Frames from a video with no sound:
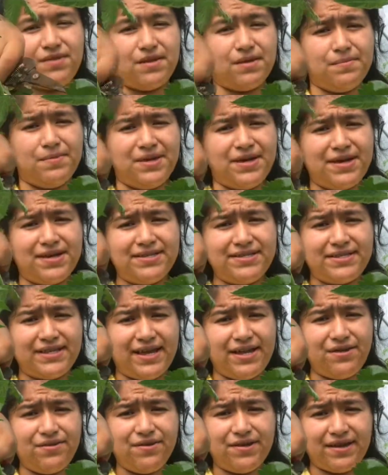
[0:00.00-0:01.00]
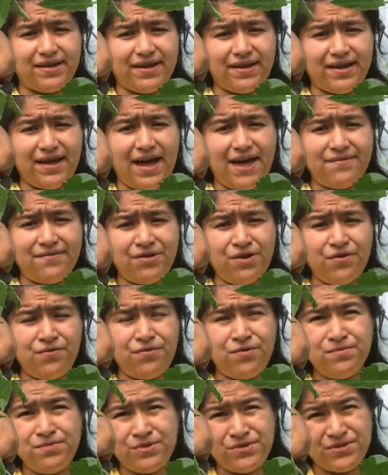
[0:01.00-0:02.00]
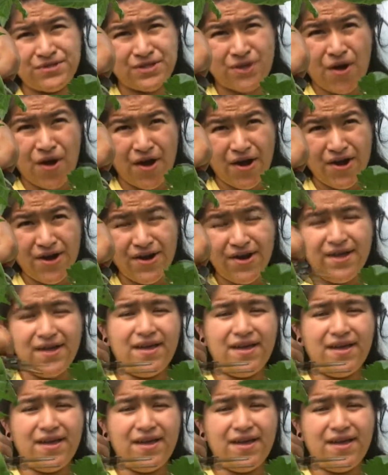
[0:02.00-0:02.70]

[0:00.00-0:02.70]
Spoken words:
because it'll have enough room to scar,